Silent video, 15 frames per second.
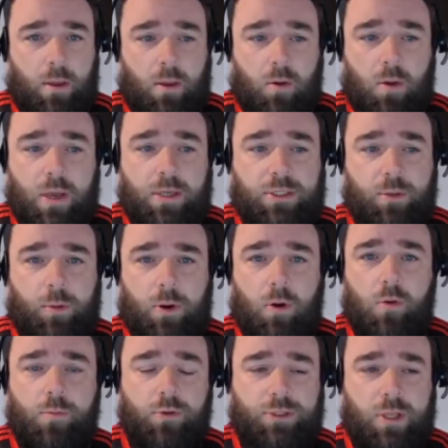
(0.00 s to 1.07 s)
Okay, so we're
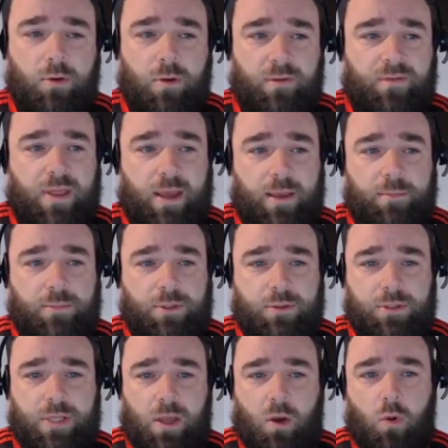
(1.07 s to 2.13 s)
almost out of time, so
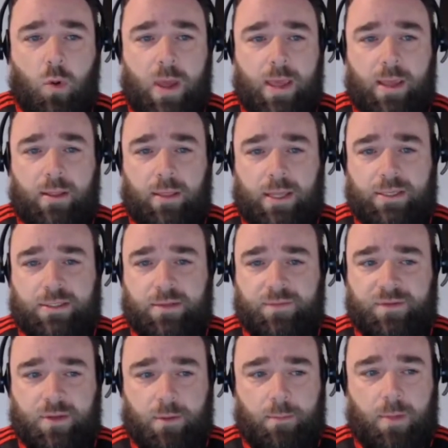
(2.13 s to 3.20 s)
just a quick list of
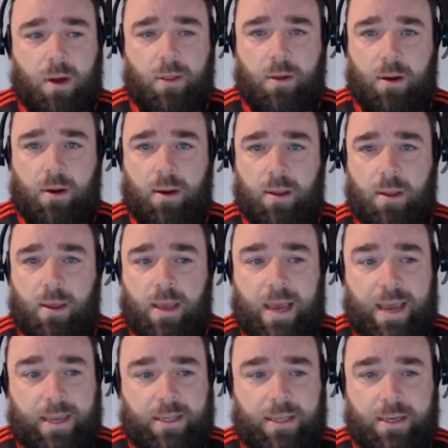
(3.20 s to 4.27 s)
some other
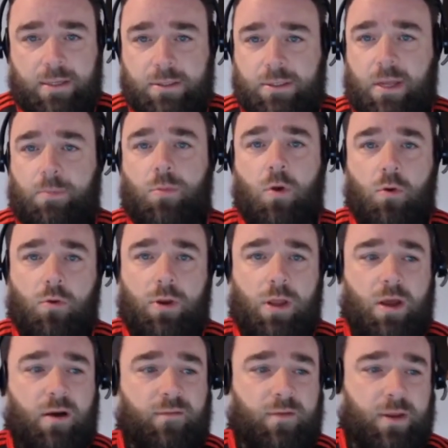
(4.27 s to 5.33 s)
ideas that I'm not going to
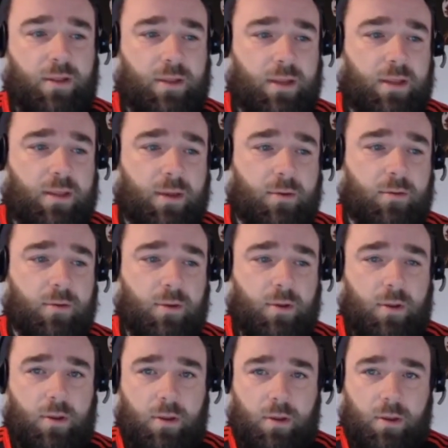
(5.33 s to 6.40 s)
cover in detail.
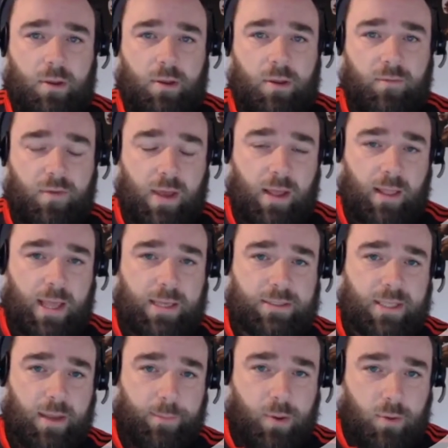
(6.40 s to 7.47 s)
You've got
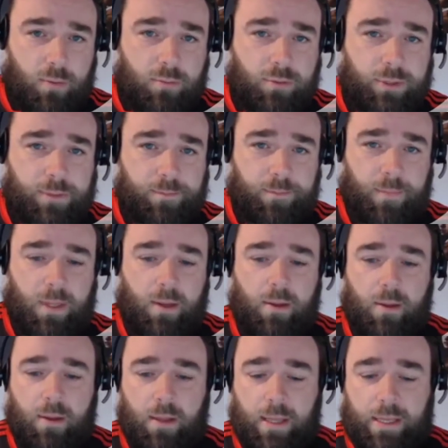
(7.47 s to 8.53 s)
elastic pools.
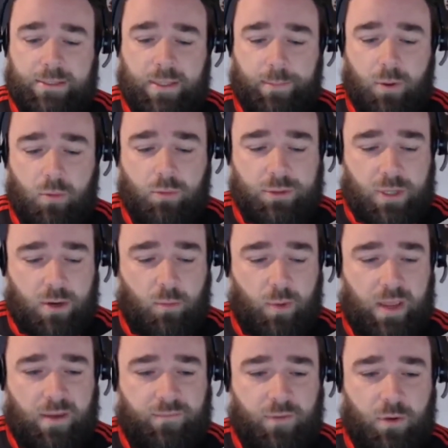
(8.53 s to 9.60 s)
Elastic pools are a
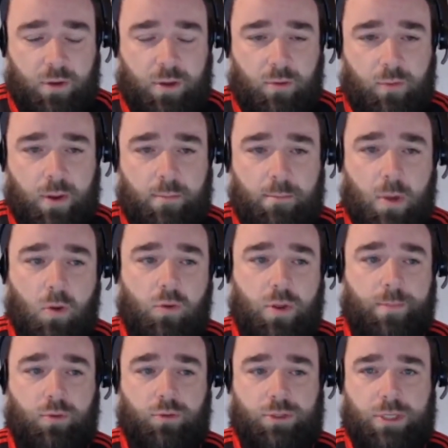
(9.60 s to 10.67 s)
way for you to run
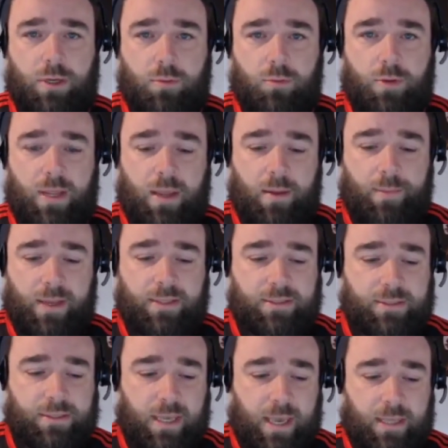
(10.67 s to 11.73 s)
multiple SQL
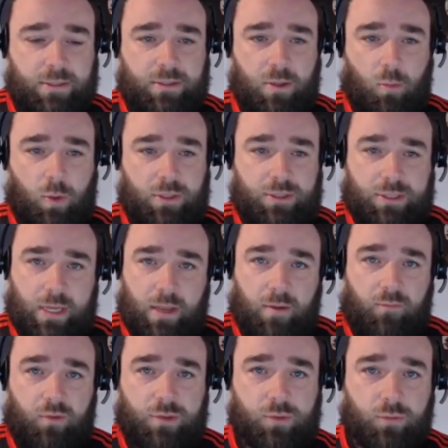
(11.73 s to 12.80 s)
databases against the one set
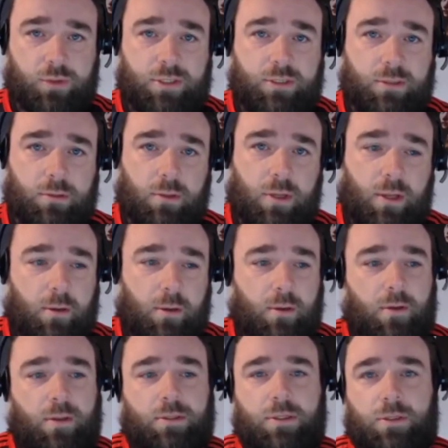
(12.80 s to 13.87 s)
of resources.
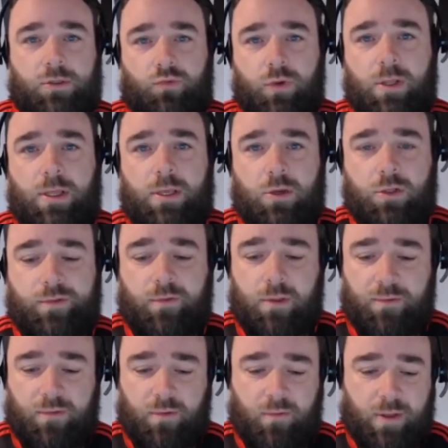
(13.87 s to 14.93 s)
This is really useful
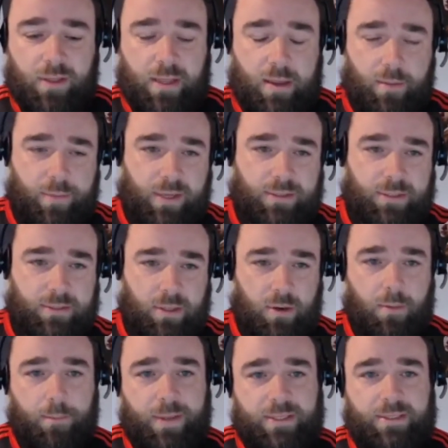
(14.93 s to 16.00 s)
if you've got databases that
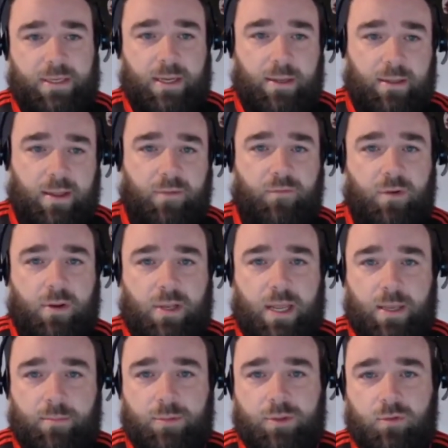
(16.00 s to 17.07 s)
are busy at different
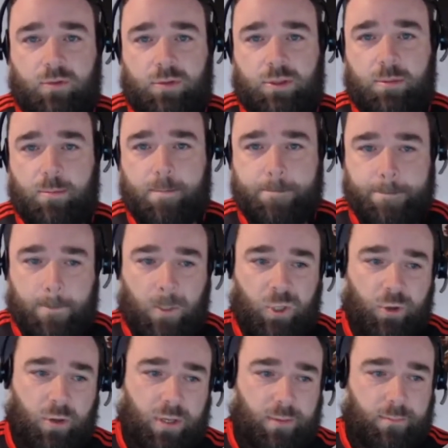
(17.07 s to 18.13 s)
time zones.
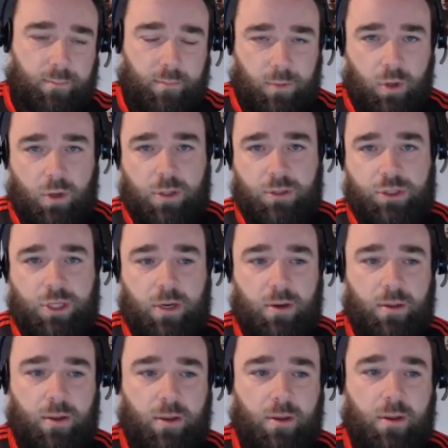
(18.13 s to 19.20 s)
You can share
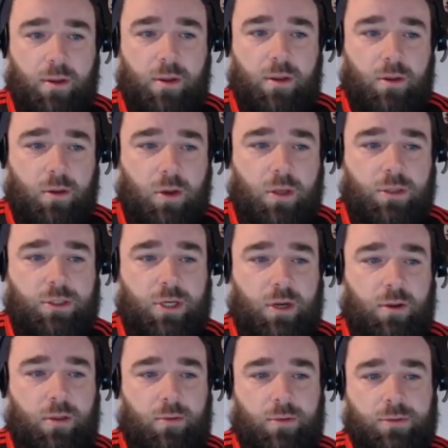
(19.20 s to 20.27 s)
the
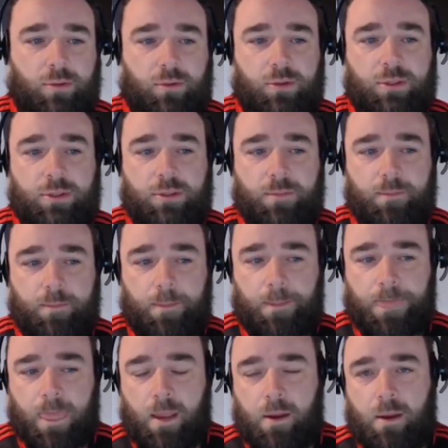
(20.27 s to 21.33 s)
resources.
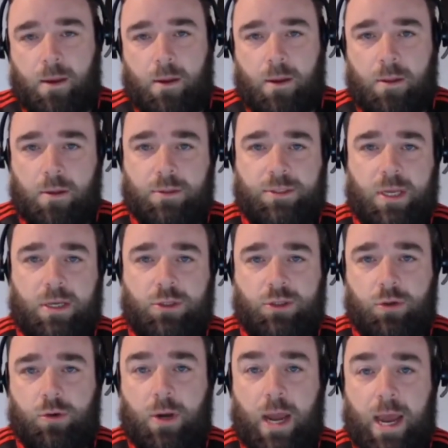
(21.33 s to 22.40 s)
There's the
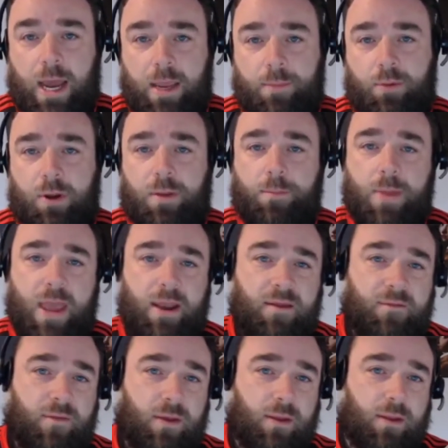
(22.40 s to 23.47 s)
Azure hybrid
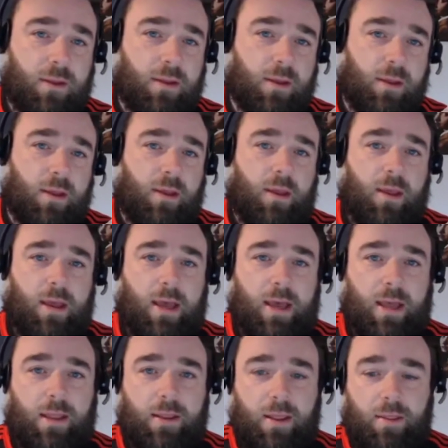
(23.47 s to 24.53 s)
benefit,
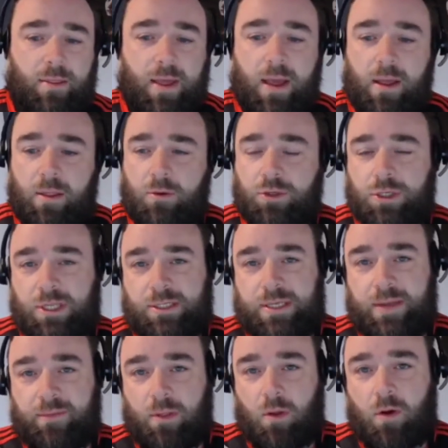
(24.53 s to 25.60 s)
and that allows you to
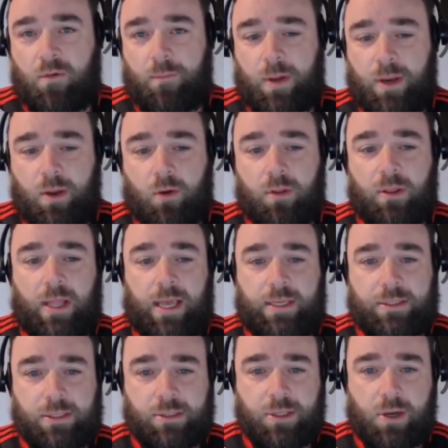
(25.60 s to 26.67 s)
save a lot of money on
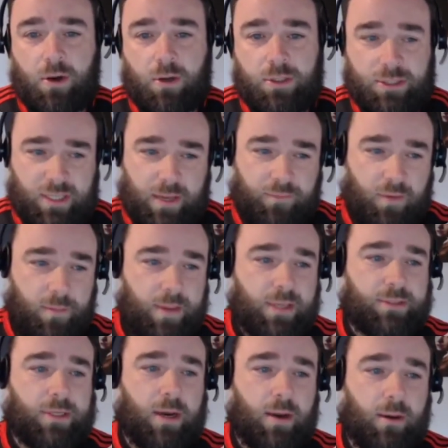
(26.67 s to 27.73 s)
license costs if you
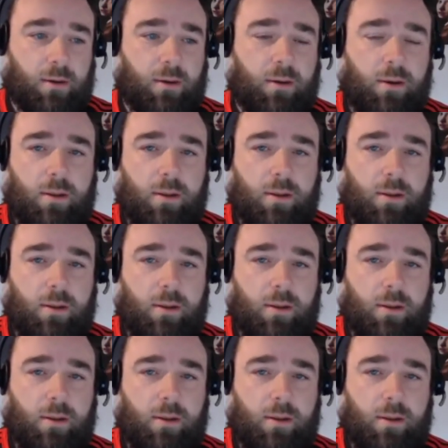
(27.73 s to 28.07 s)
meet certain